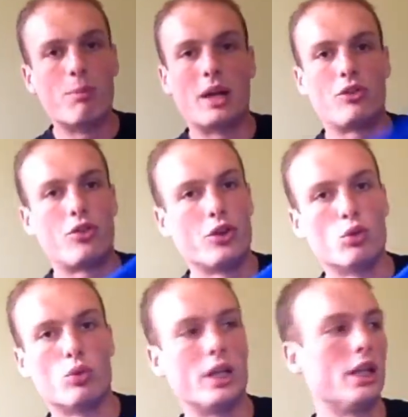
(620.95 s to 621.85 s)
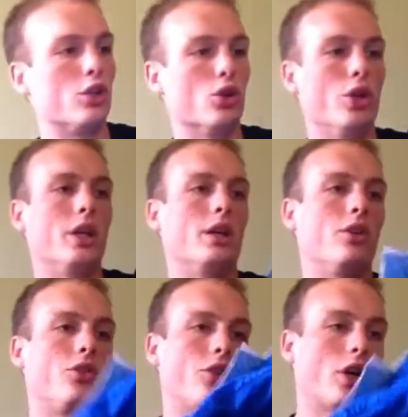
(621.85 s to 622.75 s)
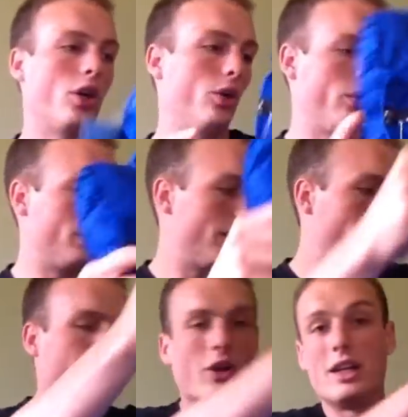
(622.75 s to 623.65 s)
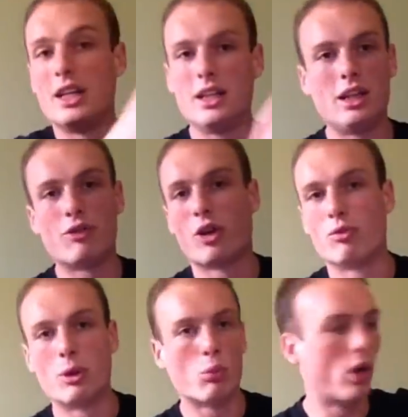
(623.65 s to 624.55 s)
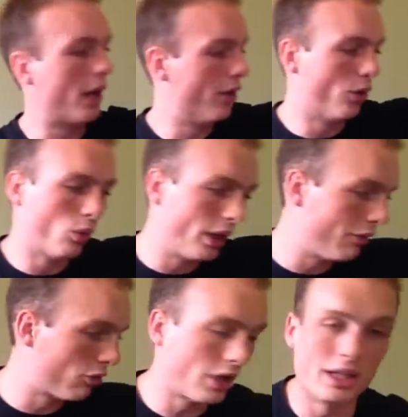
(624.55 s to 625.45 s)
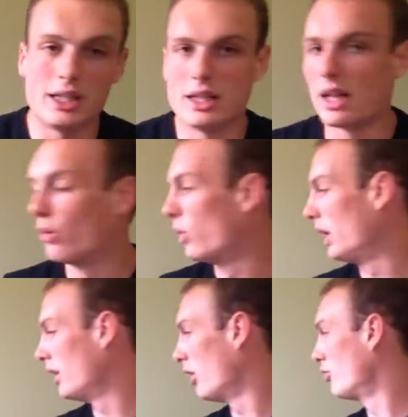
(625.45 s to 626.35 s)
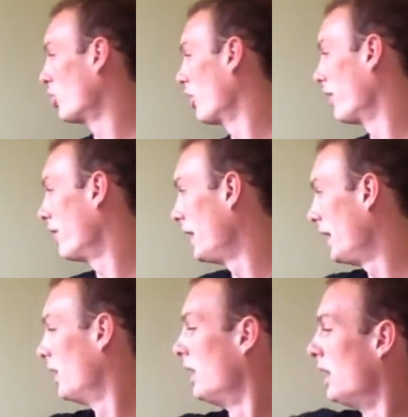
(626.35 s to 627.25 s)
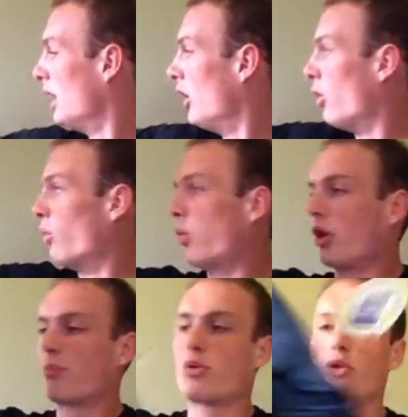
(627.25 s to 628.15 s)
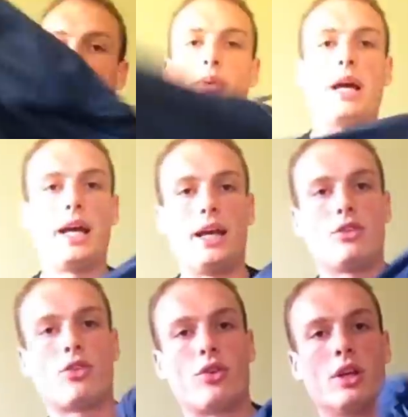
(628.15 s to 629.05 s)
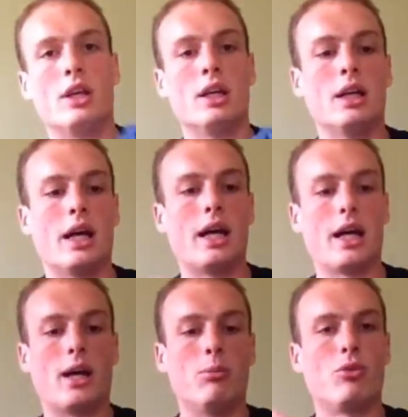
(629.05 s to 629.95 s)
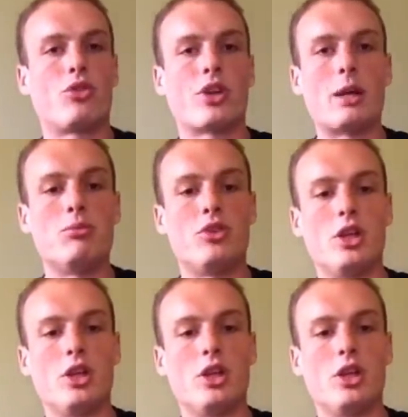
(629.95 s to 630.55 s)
but still really good. So if I need, if I rip one or whatever, I need another one, I've got it there. Waterproof pants, um, same